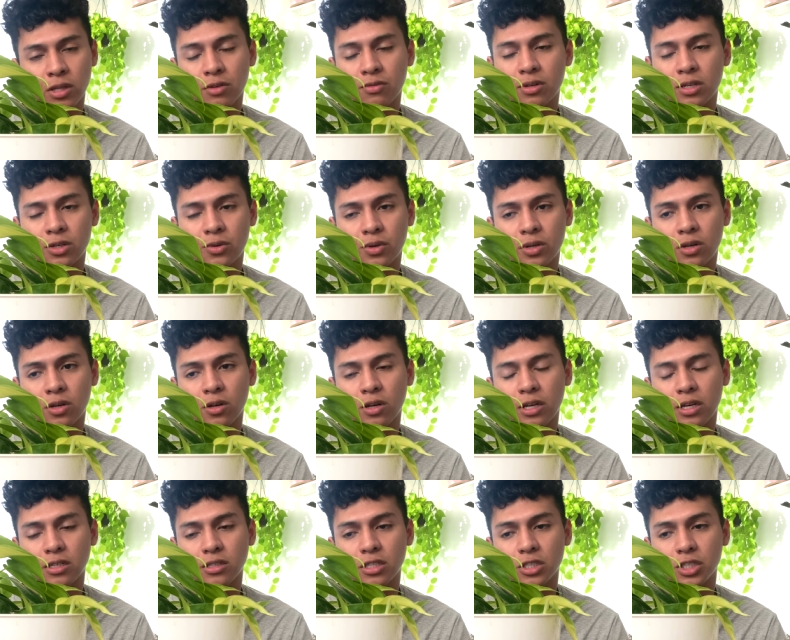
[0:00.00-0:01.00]
really great in
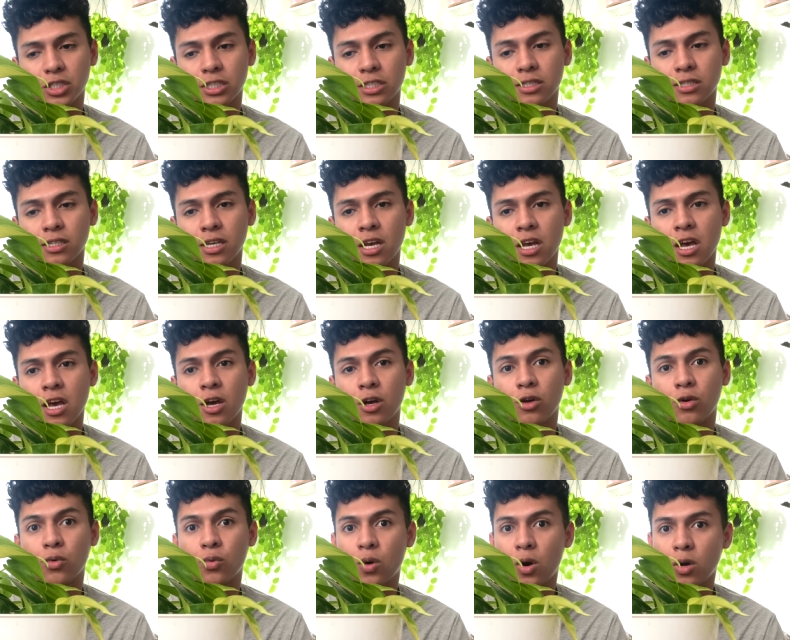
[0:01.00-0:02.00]
light conditions
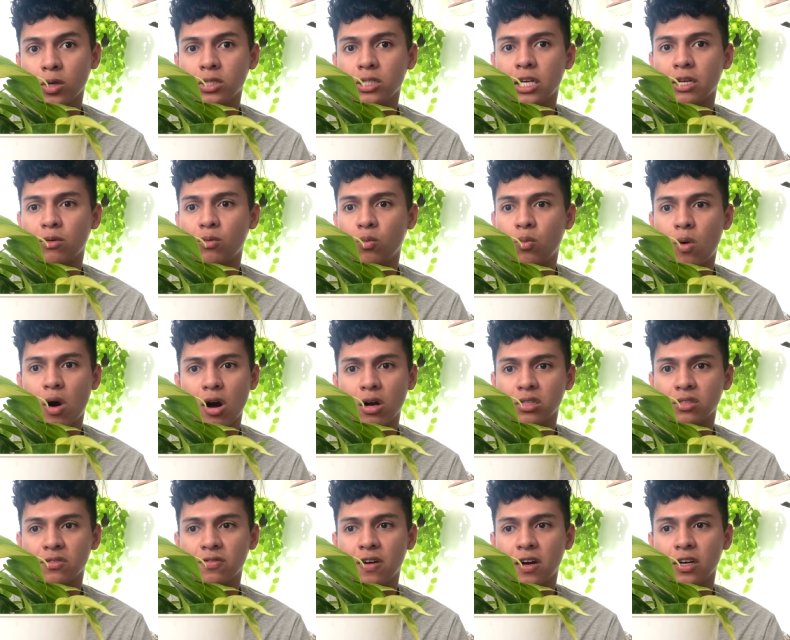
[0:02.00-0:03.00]
grows like
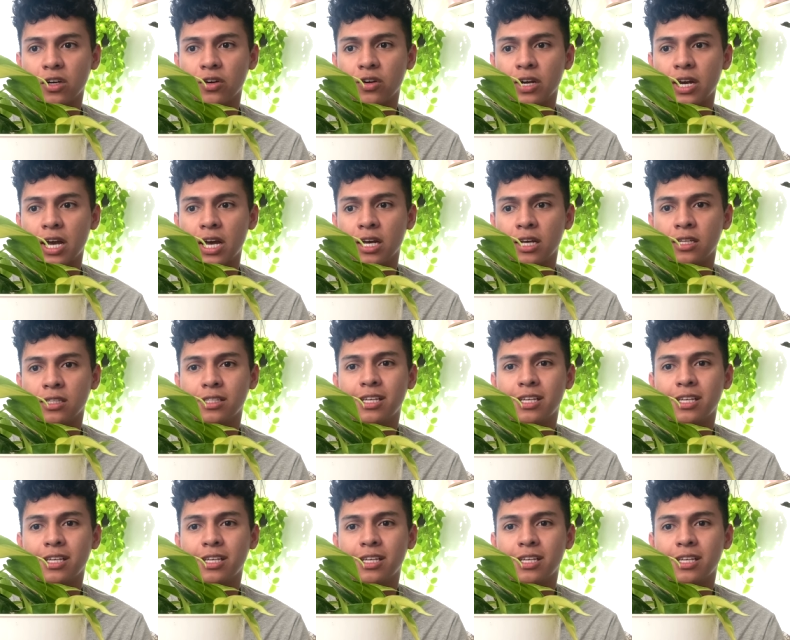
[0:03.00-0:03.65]
wildfire and